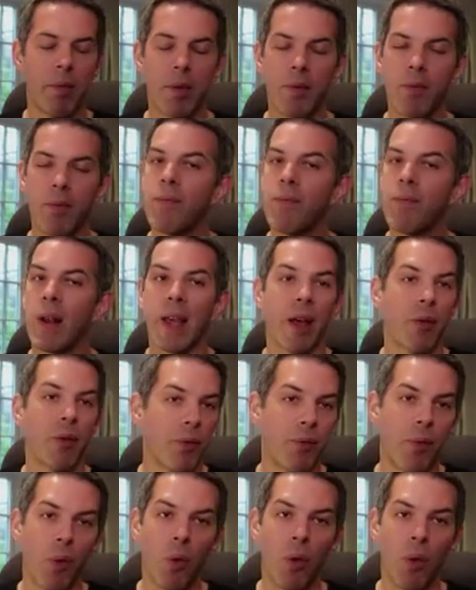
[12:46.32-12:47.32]
filling out a
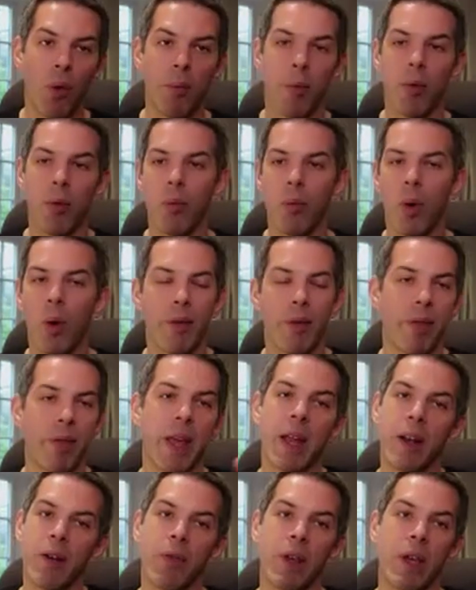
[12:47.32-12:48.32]
form or whatever the
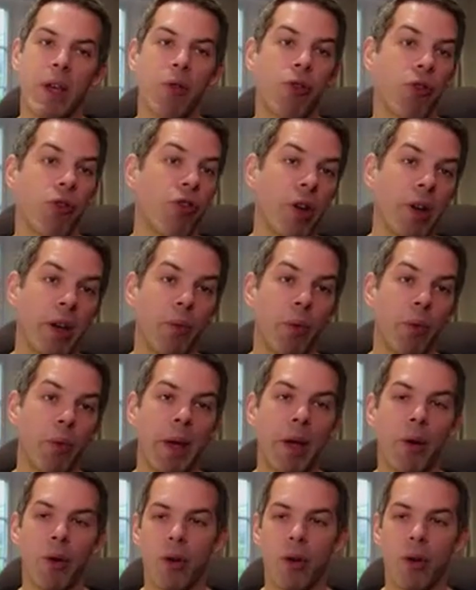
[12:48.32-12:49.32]
end of the user journey would
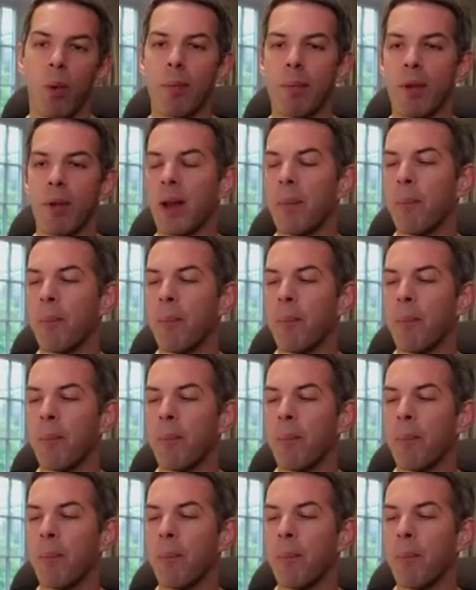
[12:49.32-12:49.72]
be on your website.